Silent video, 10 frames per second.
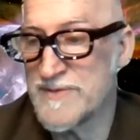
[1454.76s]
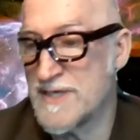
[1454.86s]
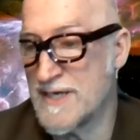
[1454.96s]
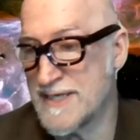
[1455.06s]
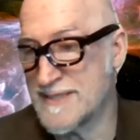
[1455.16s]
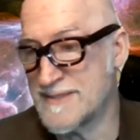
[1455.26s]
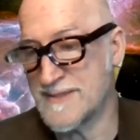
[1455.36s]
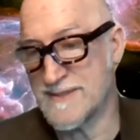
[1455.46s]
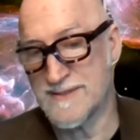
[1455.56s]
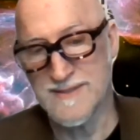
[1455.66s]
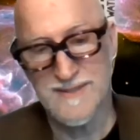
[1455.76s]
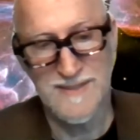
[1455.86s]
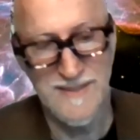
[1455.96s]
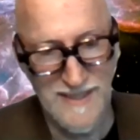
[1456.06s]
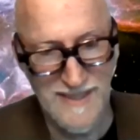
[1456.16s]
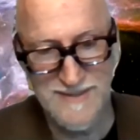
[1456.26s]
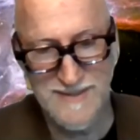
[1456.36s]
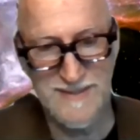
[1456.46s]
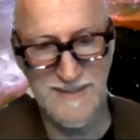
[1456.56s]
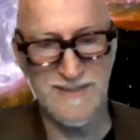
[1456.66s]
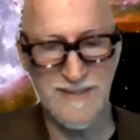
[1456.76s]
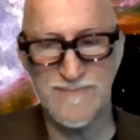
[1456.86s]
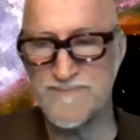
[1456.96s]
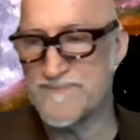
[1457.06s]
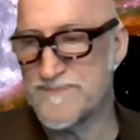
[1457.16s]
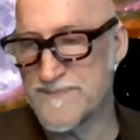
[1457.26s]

I mean, I had to I had to diss him.